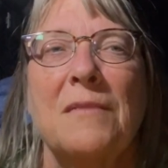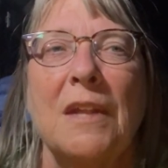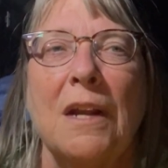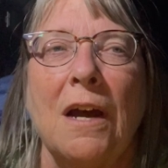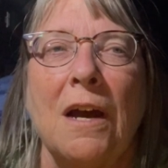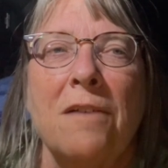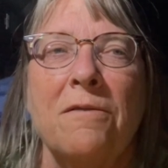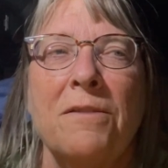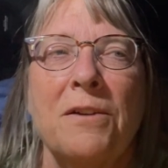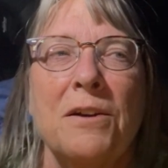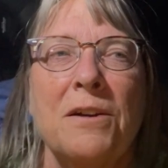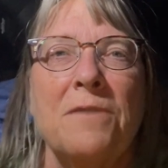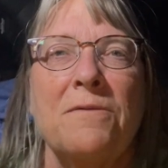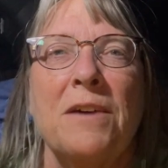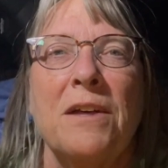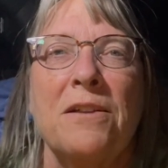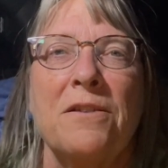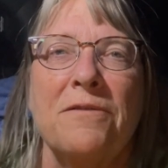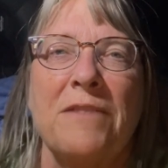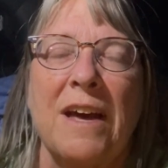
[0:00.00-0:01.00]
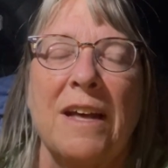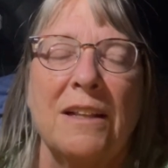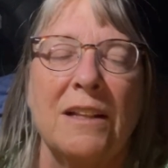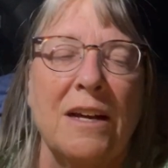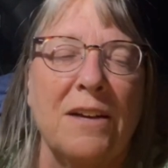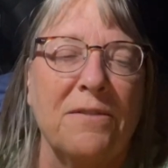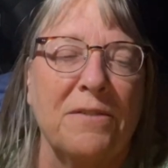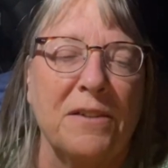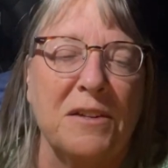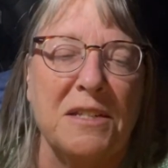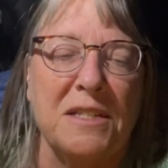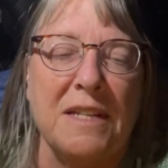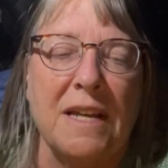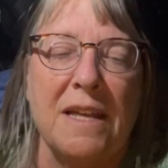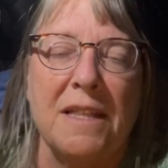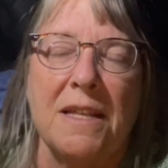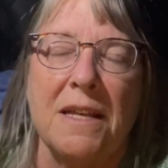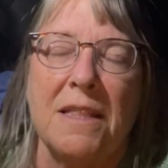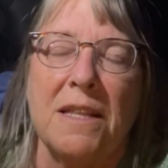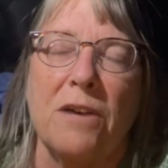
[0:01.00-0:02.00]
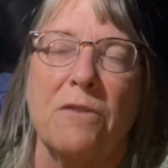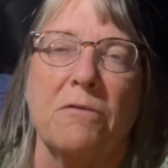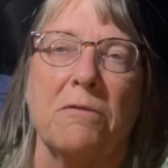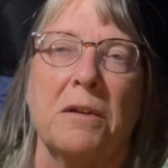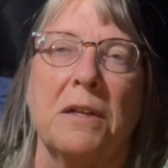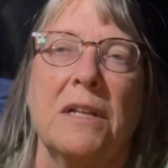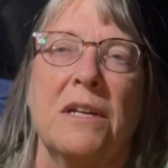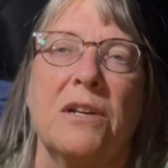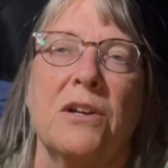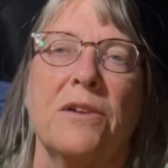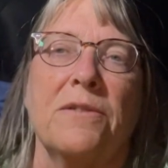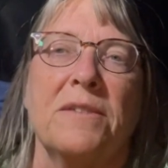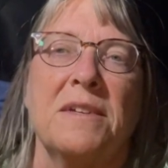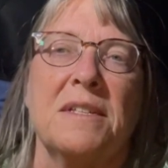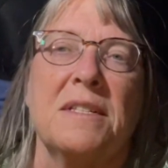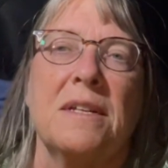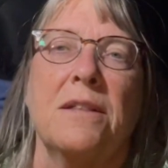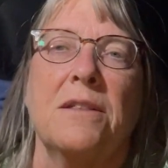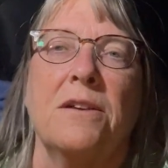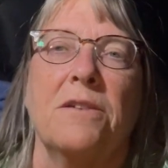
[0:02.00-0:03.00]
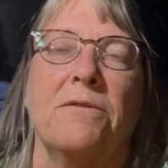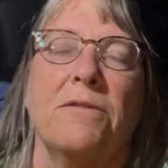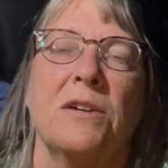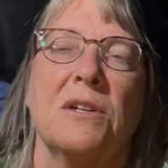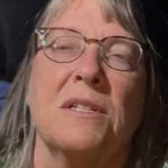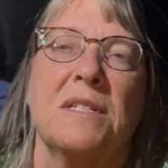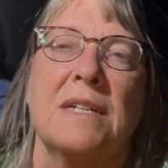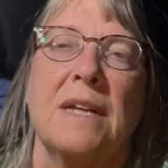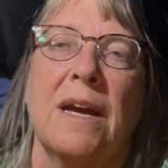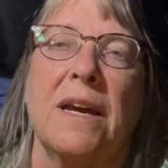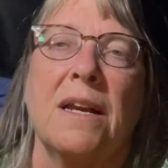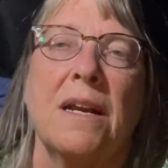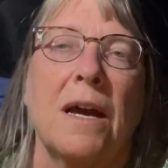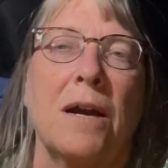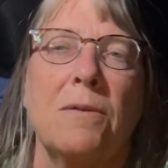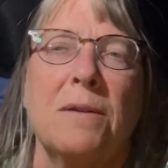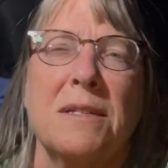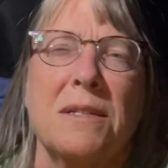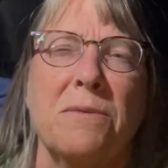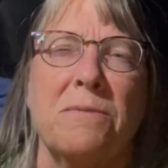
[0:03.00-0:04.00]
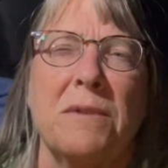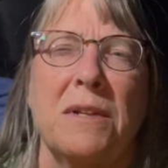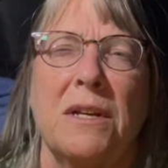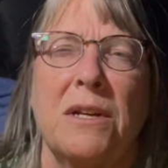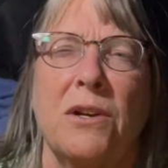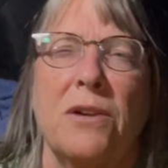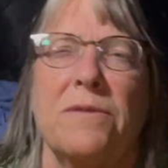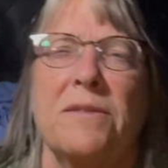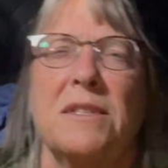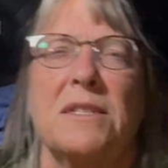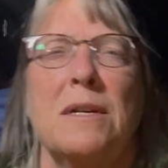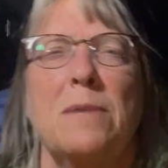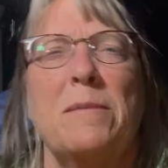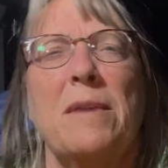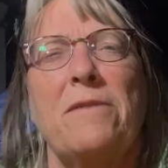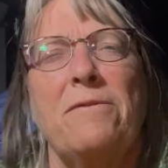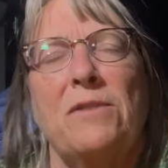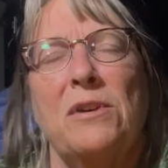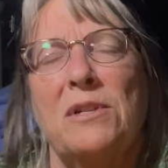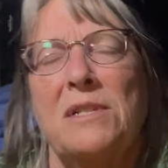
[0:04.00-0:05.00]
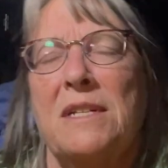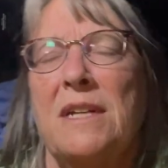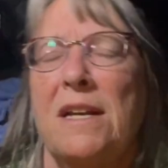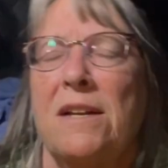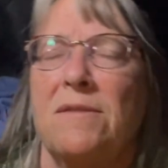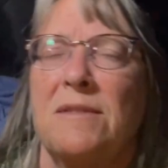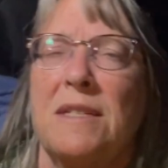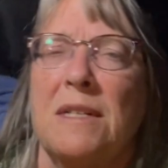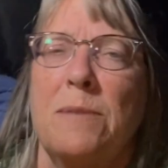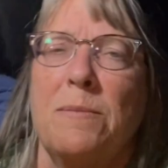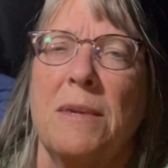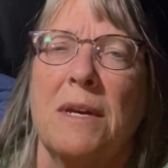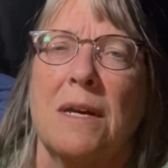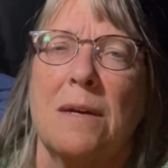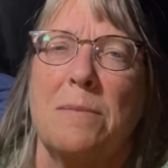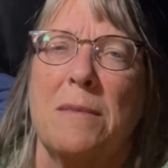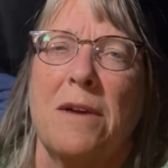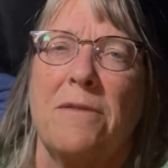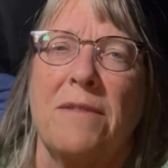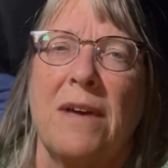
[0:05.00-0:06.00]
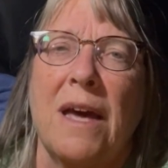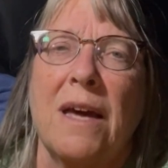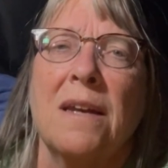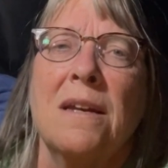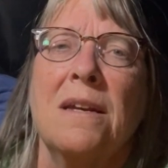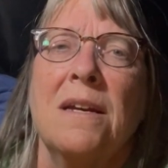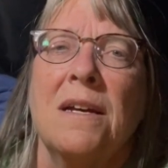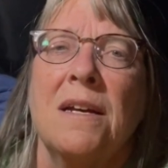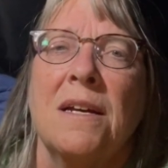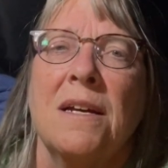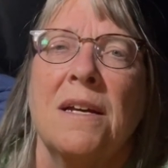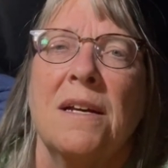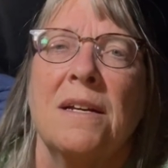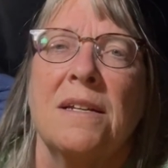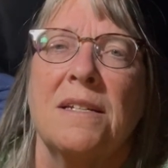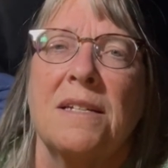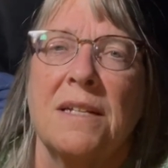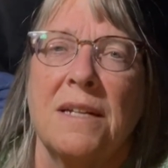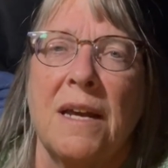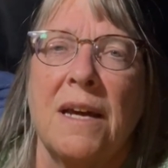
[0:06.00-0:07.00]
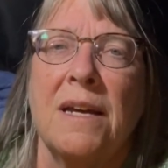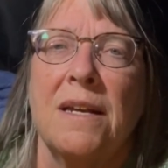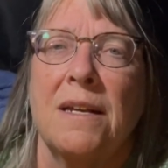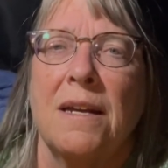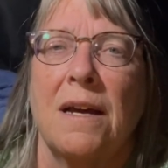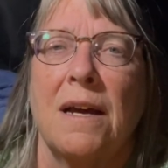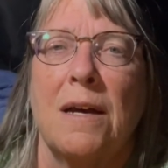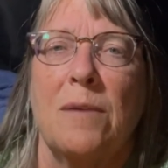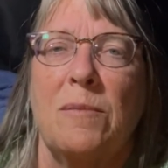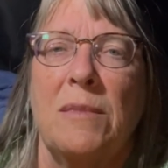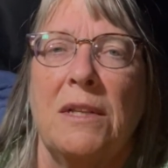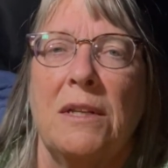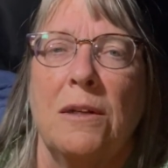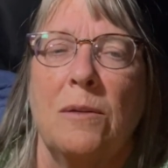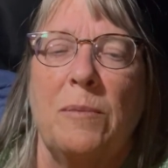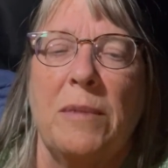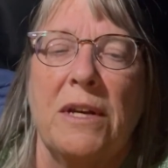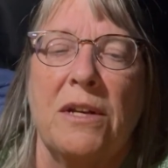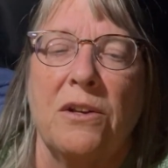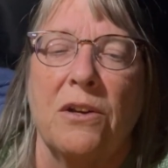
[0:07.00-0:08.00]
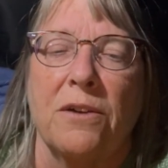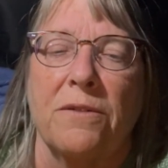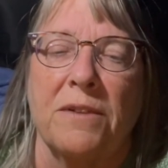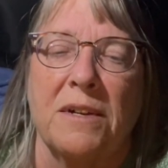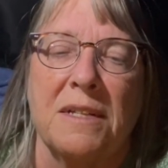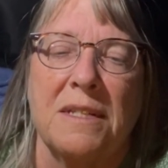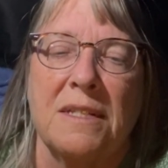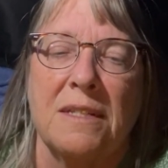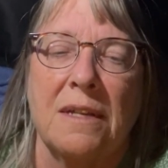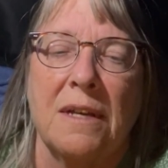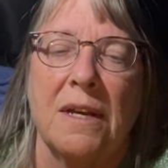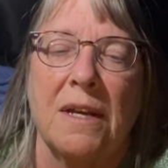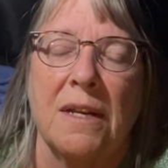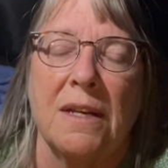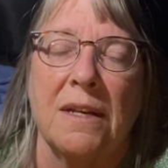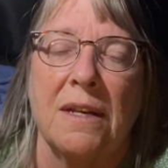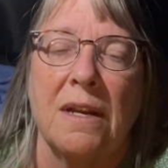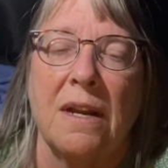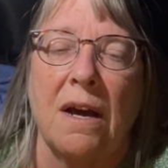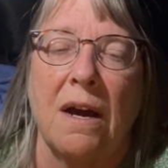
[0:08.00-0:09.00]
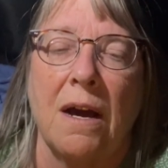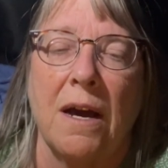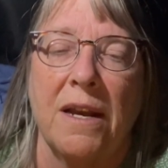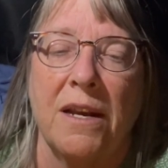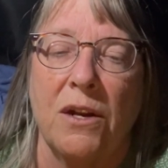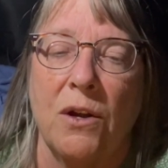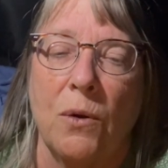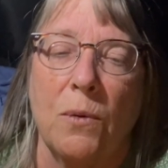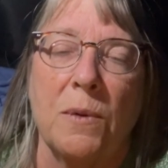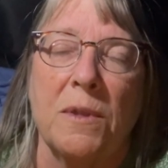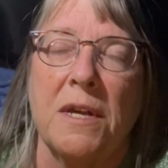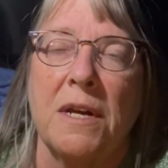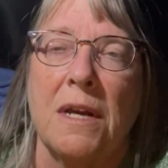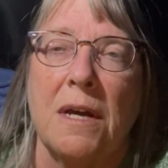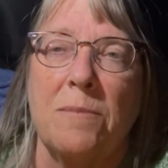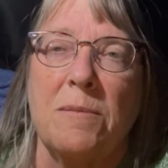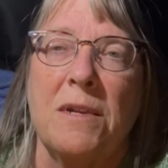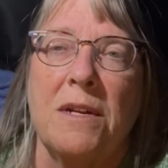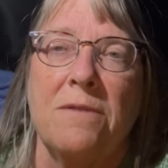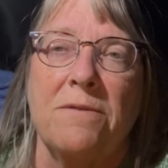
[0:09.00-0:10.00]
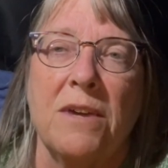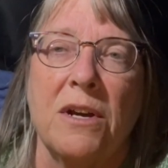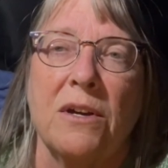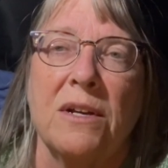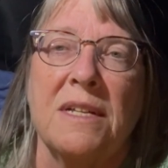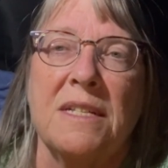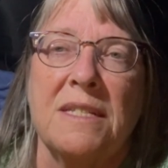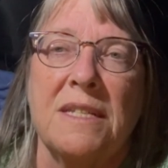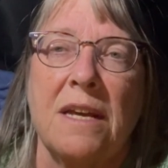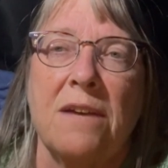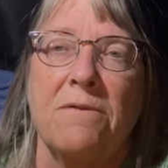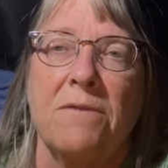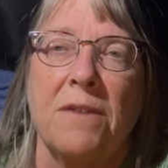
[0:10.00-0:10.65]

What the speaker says: I've heard of other van lifers say that they're really nervous on their first night. I wasn't really nervous on my first night of sleeping in my van. Tonight, I'm a little bit nervous, and I know that I'm in a very safe